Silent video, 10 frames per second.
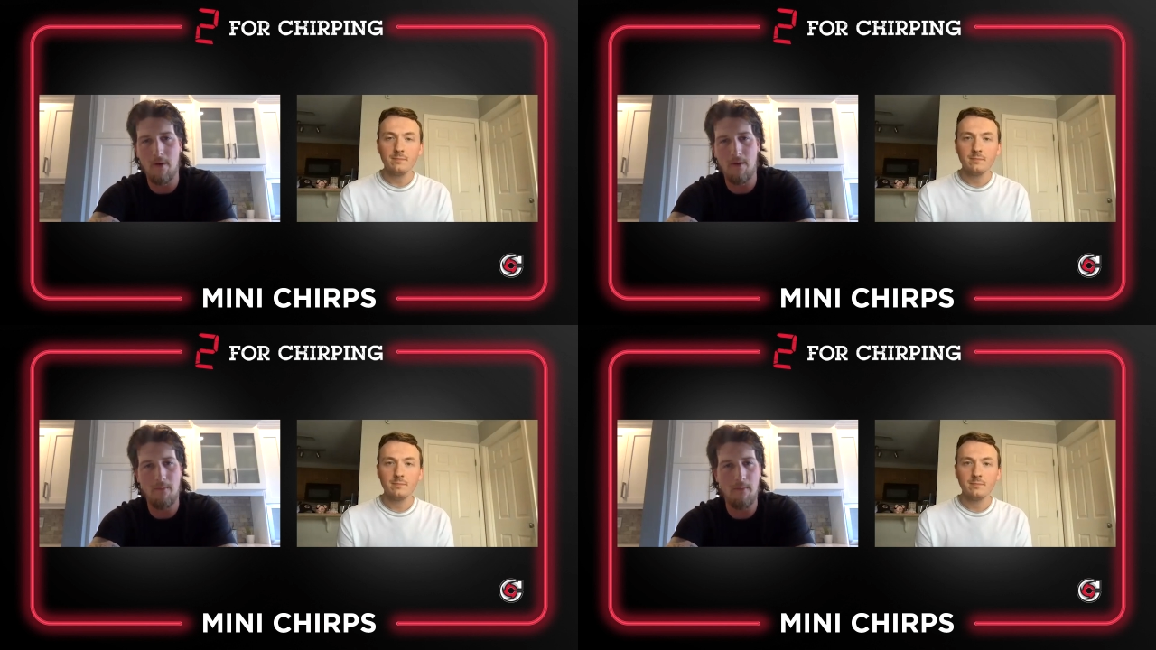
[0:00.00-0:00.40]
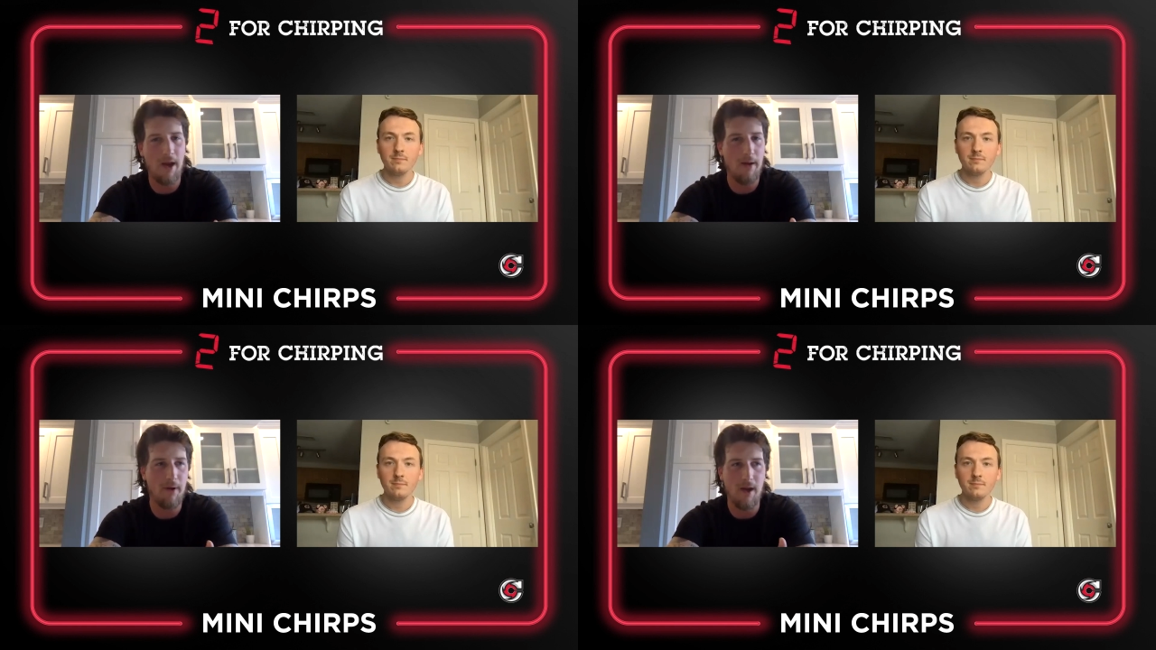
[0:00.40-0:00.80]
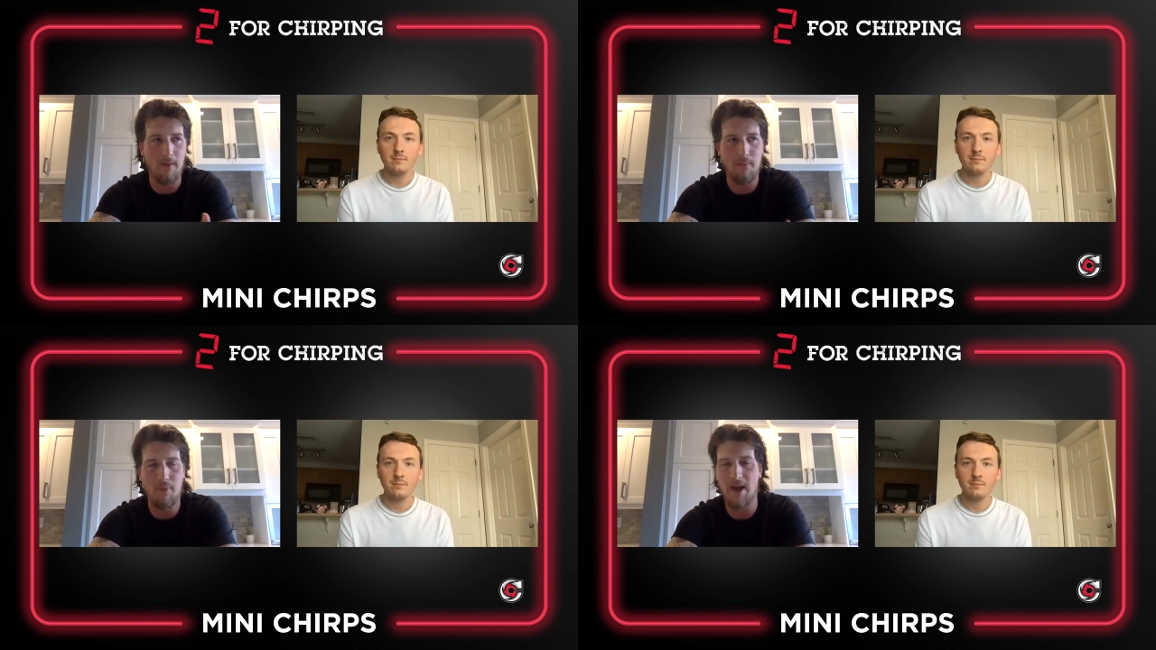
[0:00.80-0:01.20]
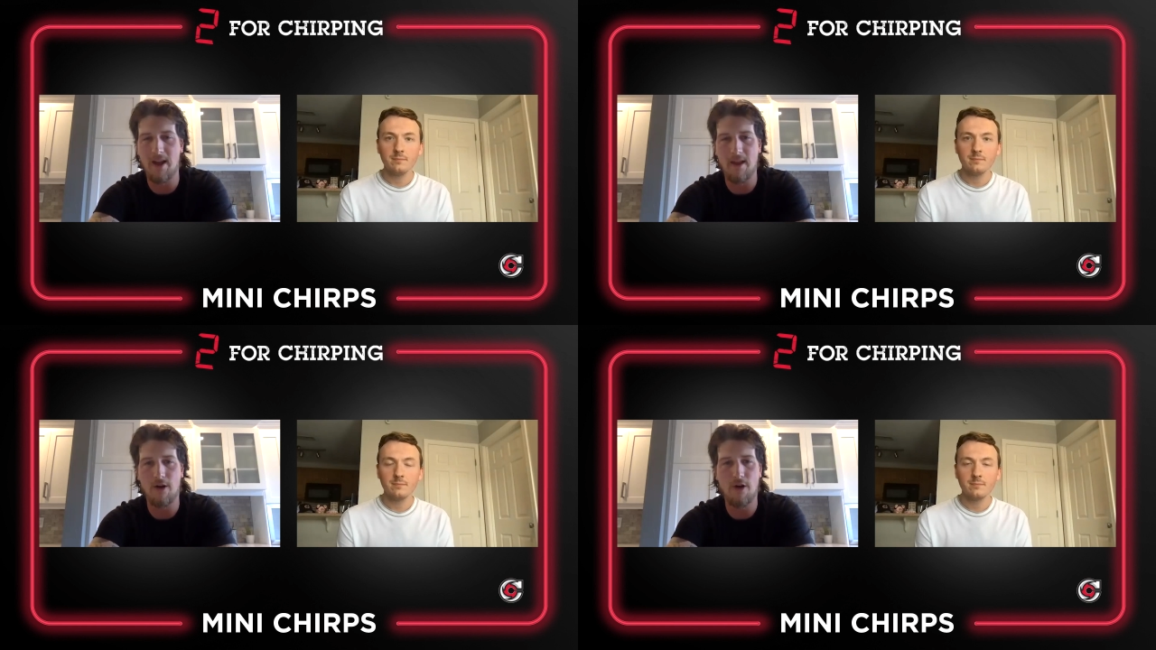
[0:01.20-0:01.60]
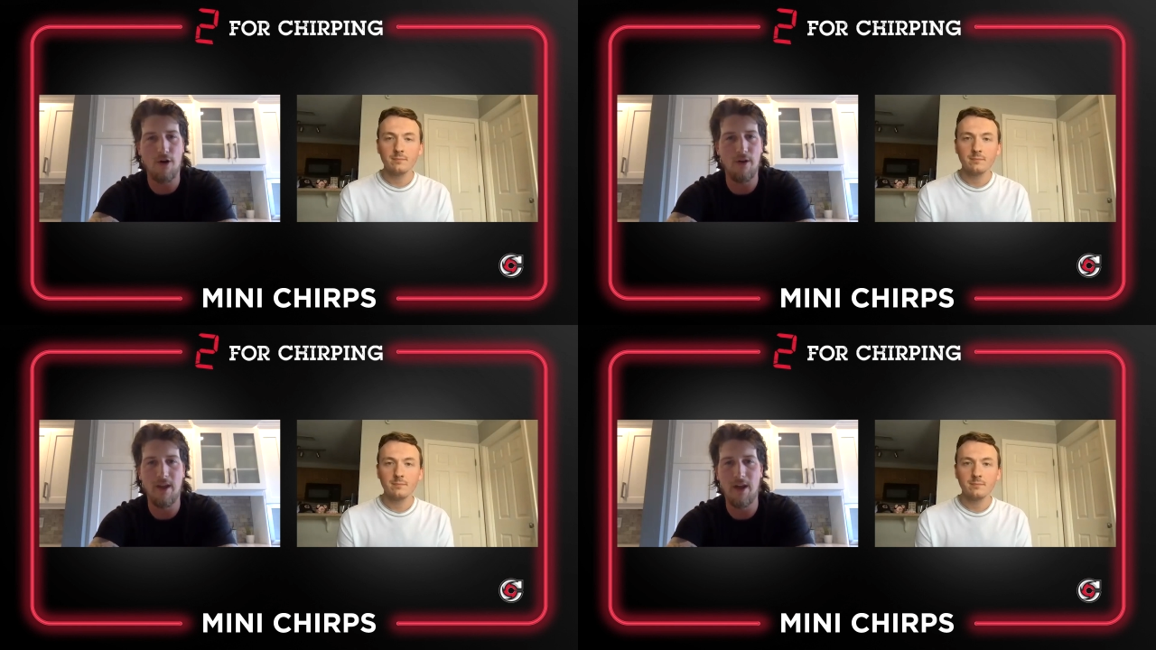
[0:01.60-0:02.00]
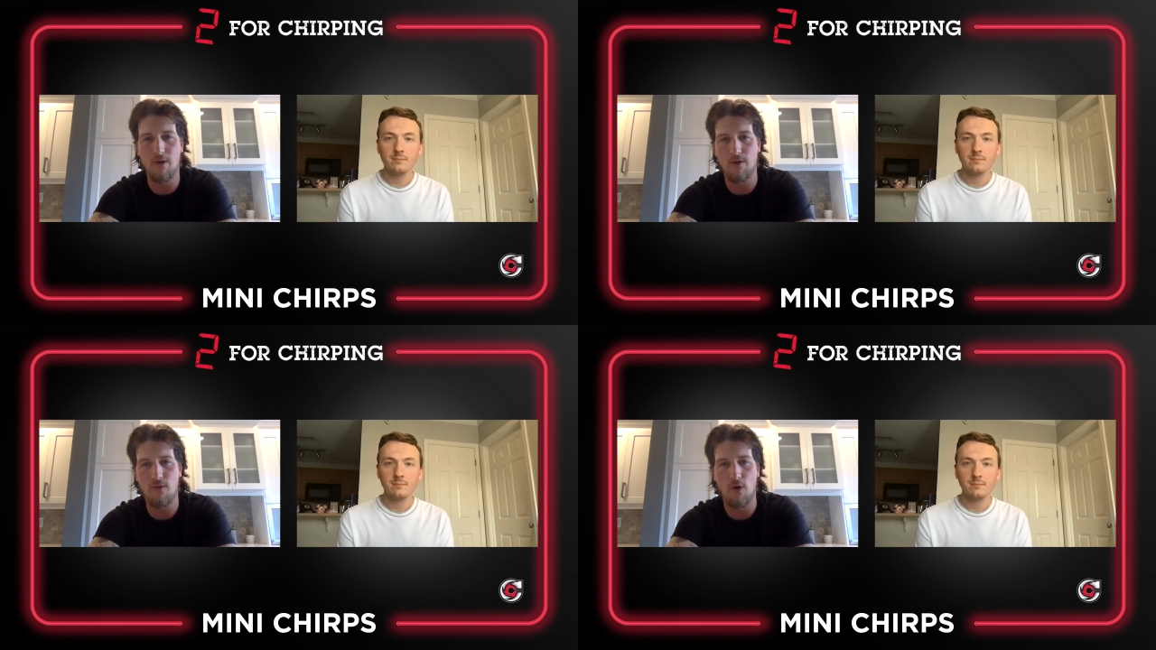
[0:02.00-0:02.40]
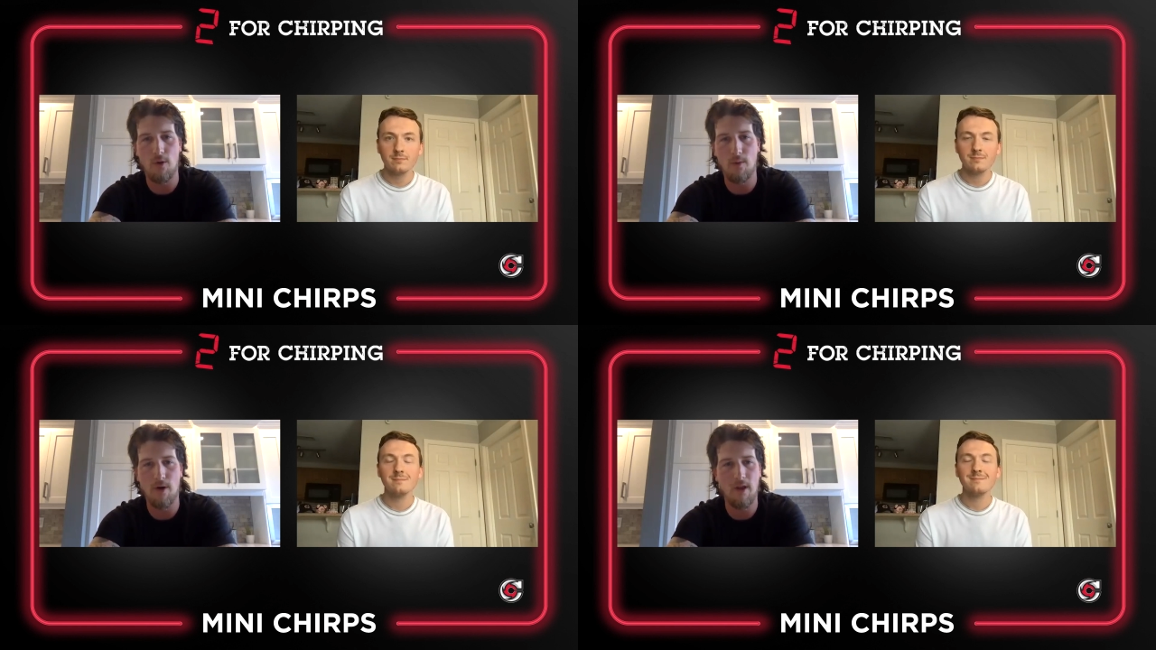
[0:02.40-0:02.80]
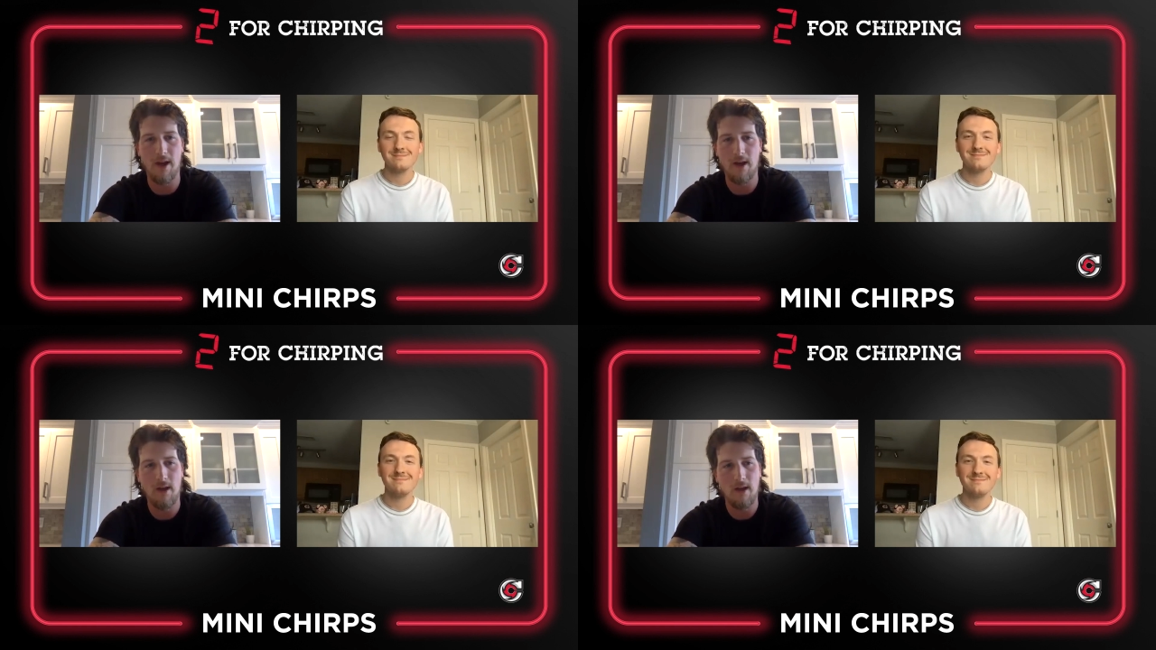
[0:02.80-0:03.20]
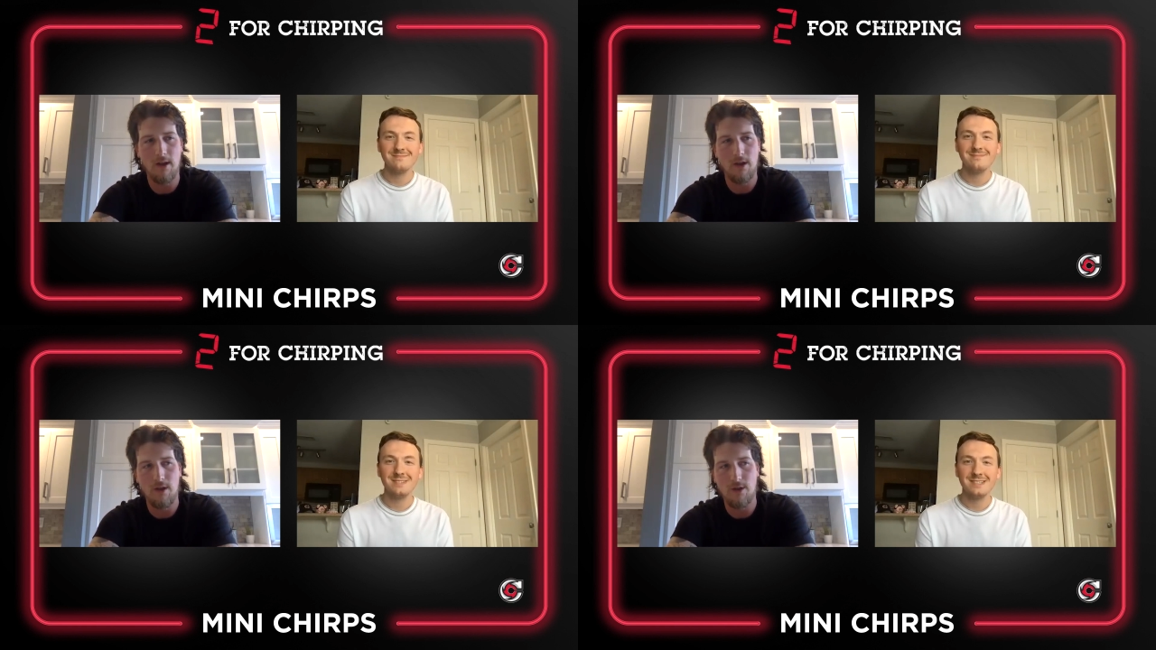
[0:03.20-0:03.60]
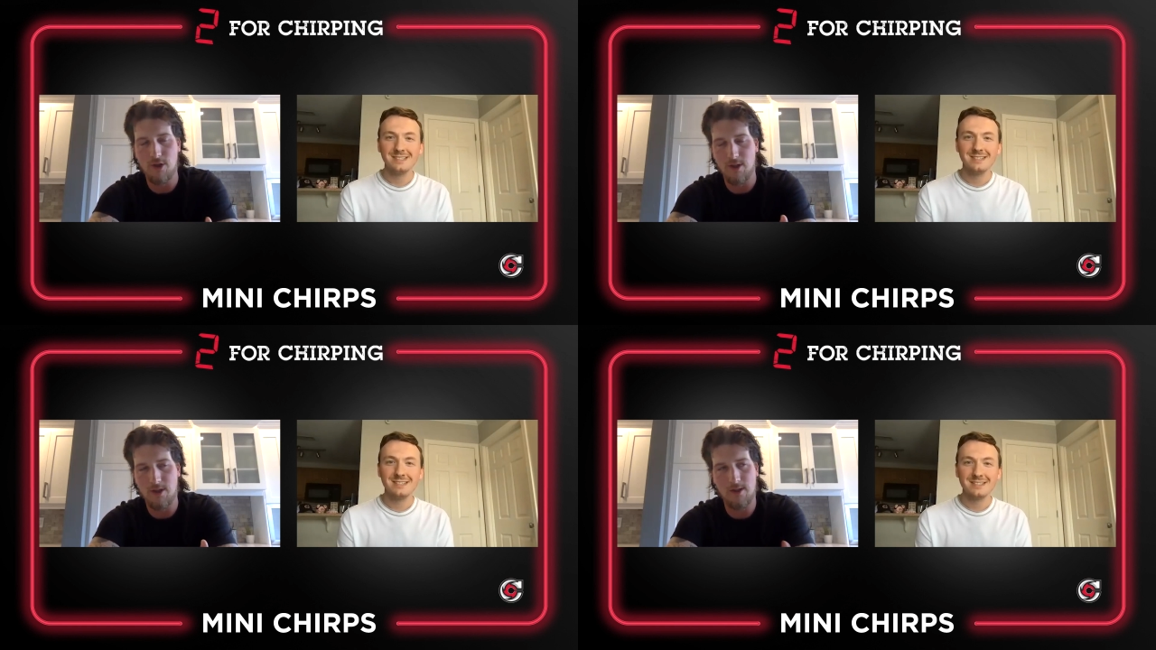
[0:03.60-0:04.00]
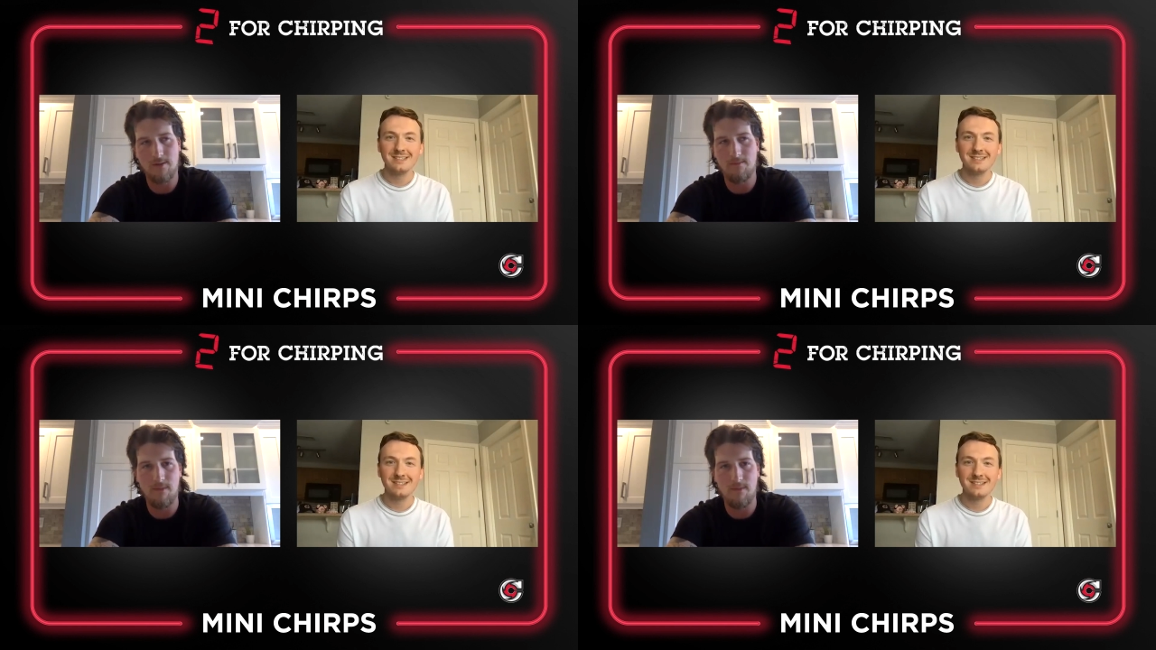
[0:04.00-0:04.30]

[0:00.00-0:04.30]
Speaker 1: may be playing there currently or former like just